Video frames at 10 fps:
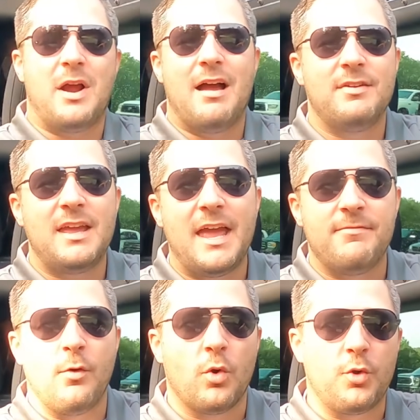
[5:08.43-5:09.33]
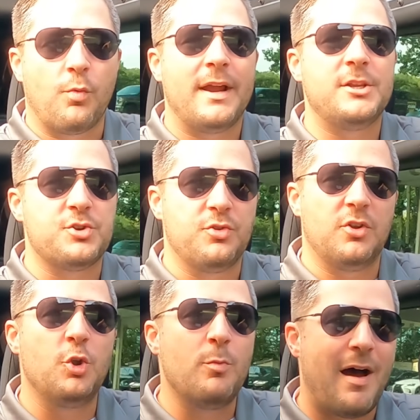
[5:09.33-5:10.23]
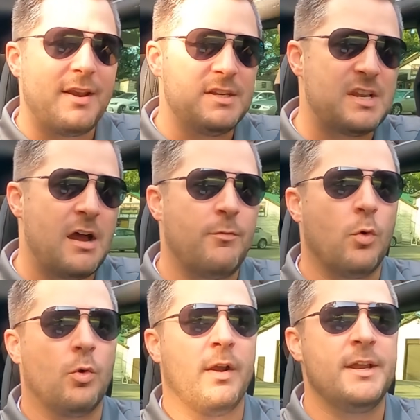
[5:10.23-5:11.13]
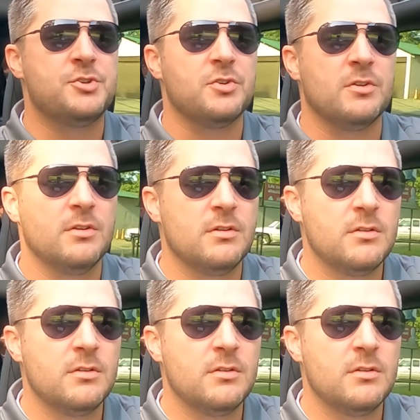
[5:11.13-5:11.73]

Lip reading: driving a Ford Ranger, the new body style Ford Ranger.